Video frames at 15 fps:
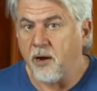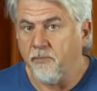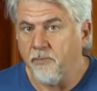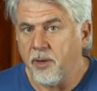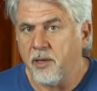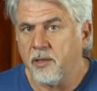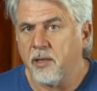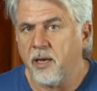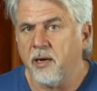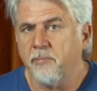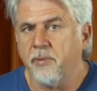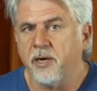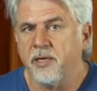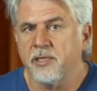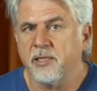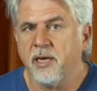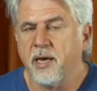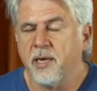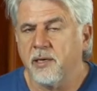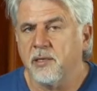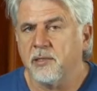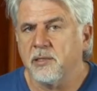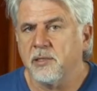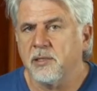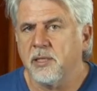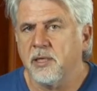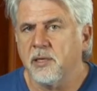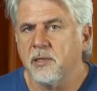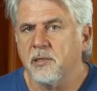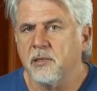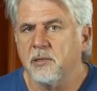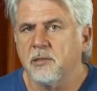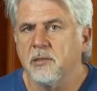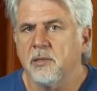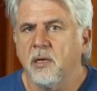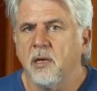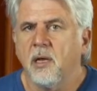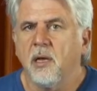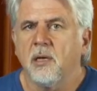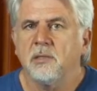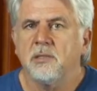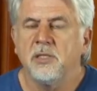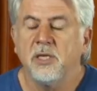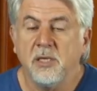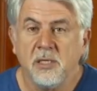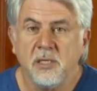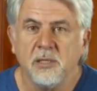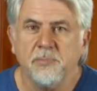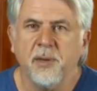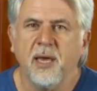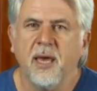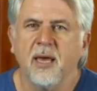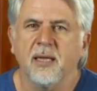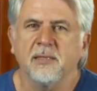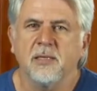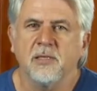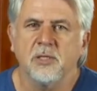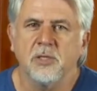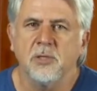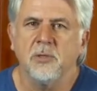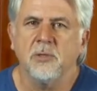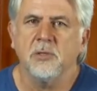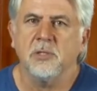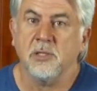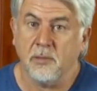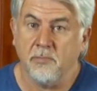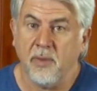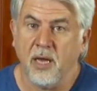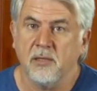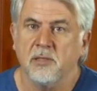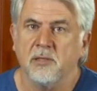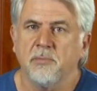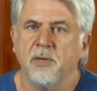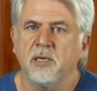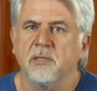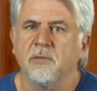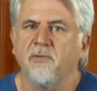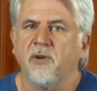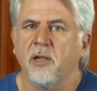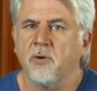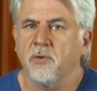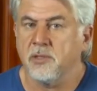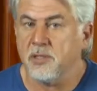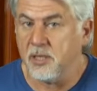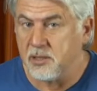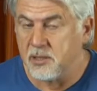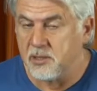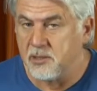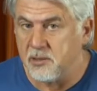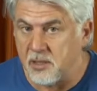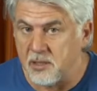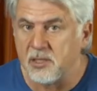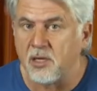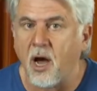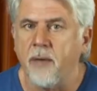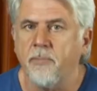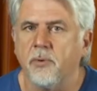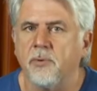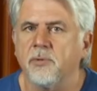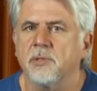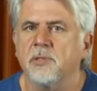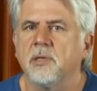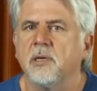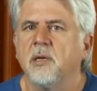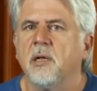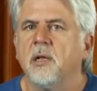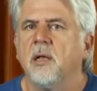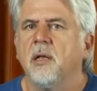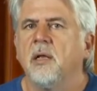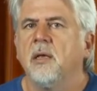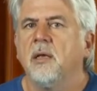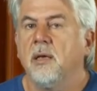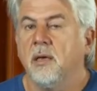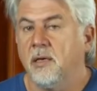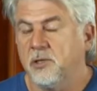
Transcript: of being led by Satan and sin. Jesus began to choose some men to be his followers, his disciples. He